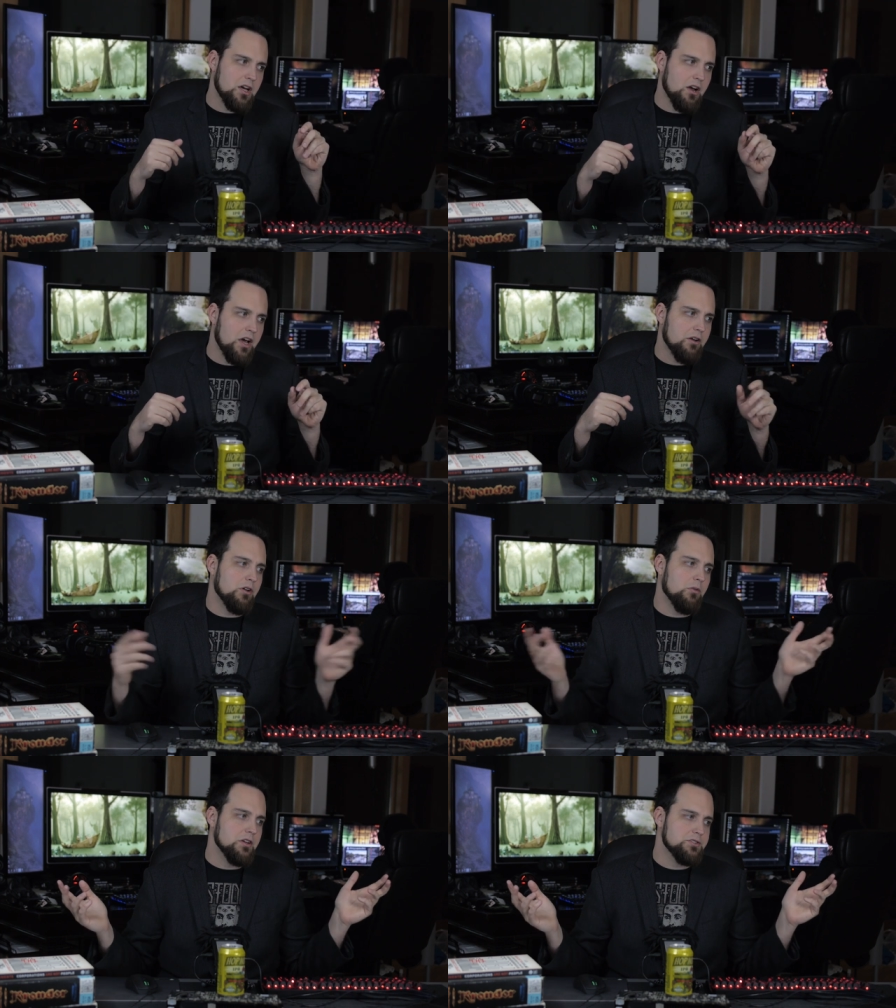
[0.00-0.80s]
I don't I
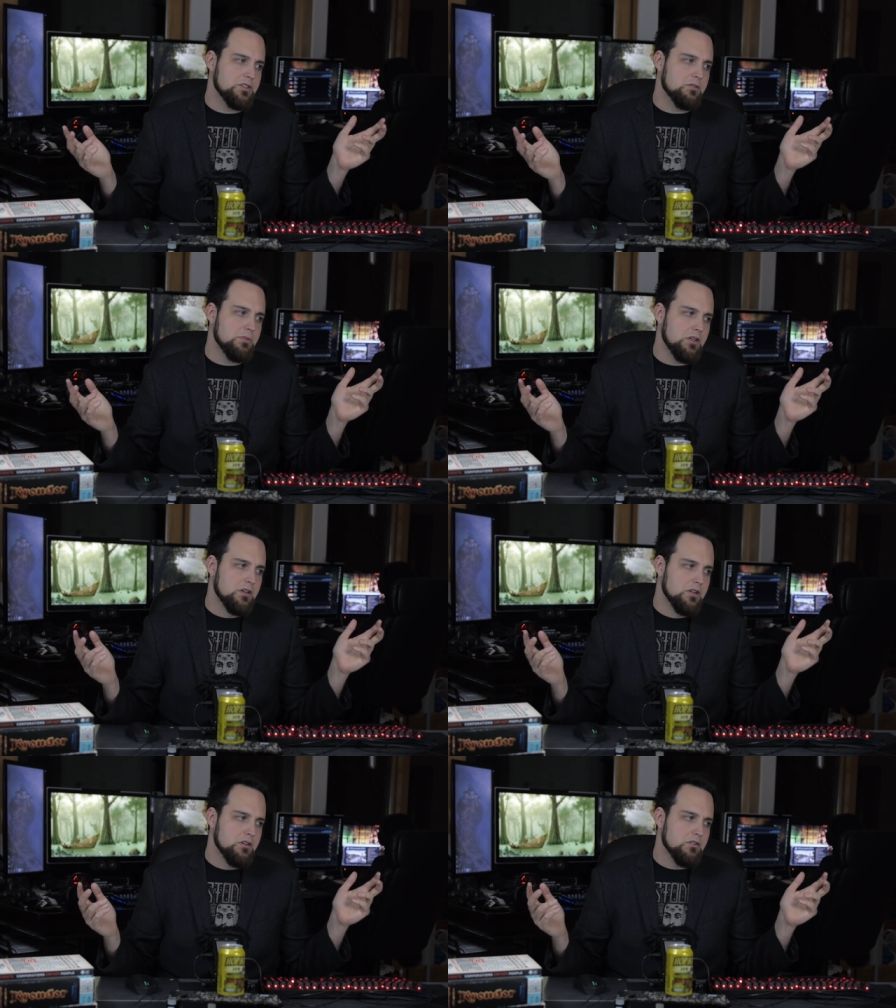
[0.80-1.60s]
don't know what else it could
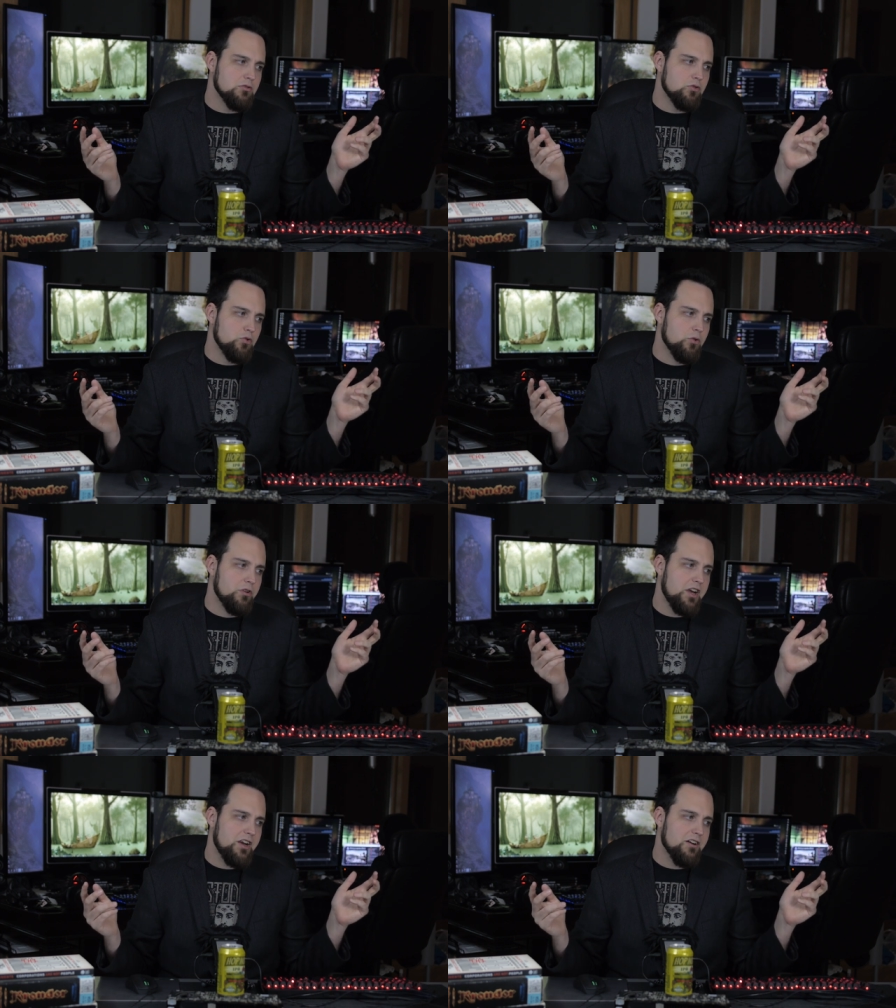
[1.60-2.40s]
be.
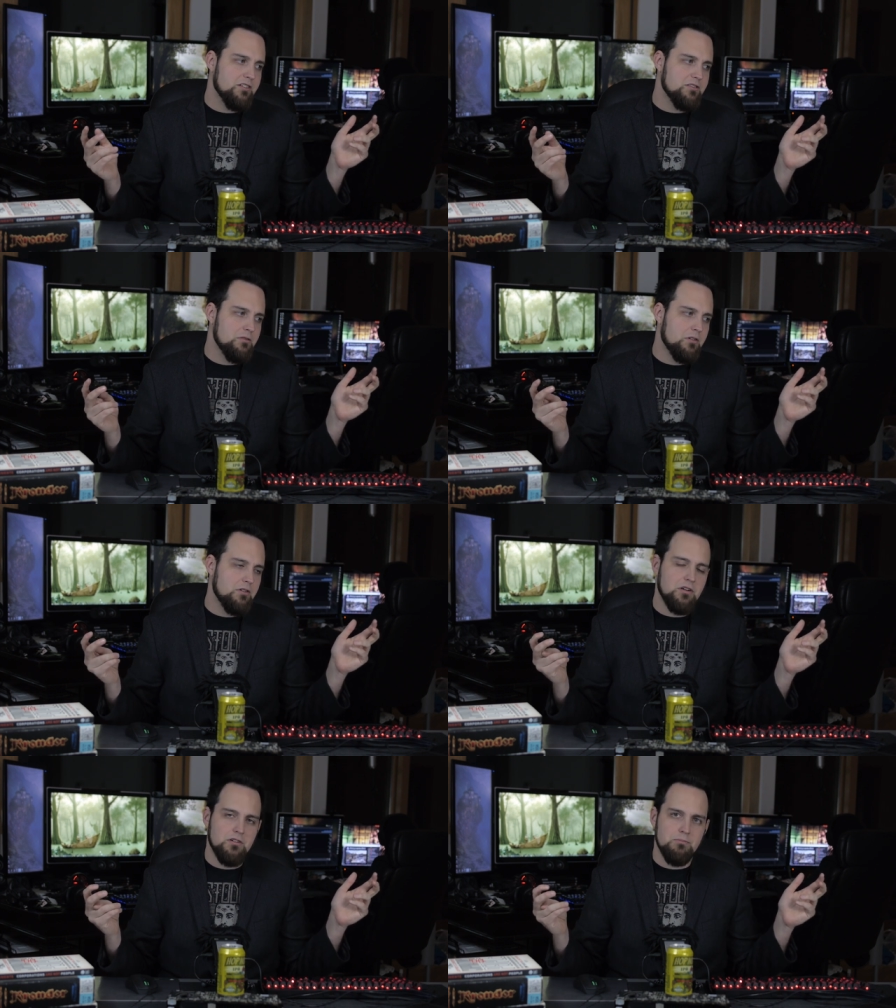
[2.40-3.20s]

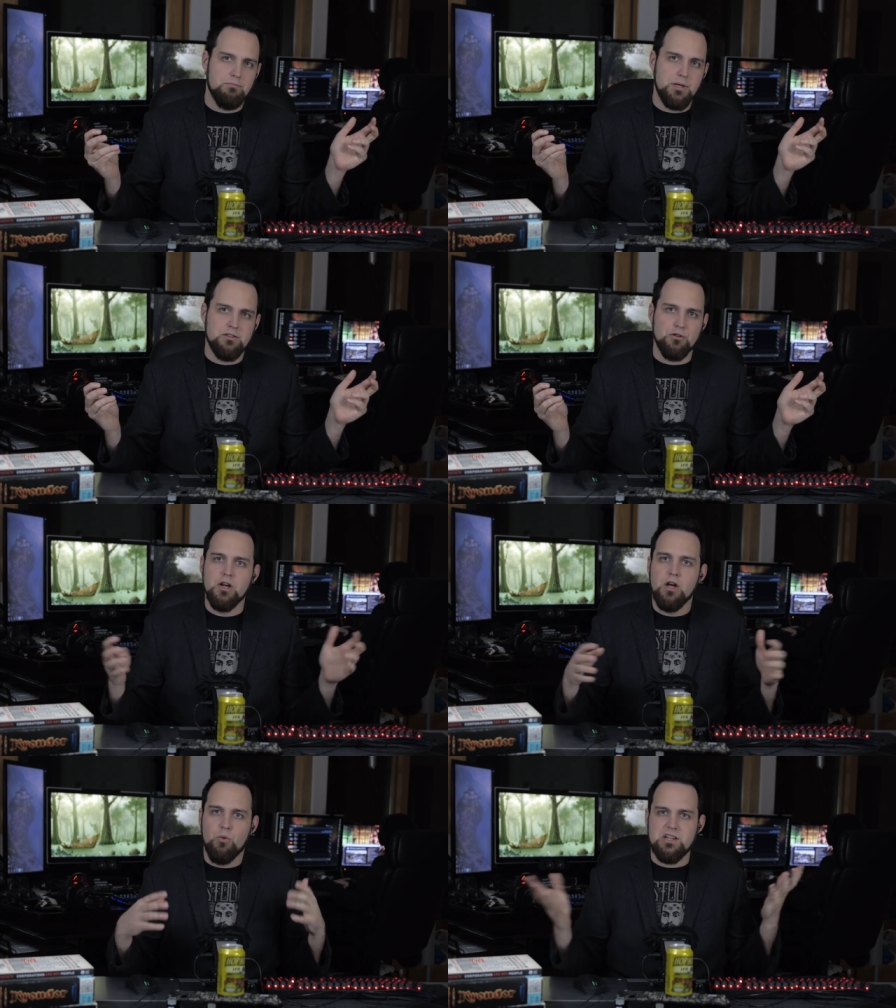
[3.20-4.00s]
Griern B2.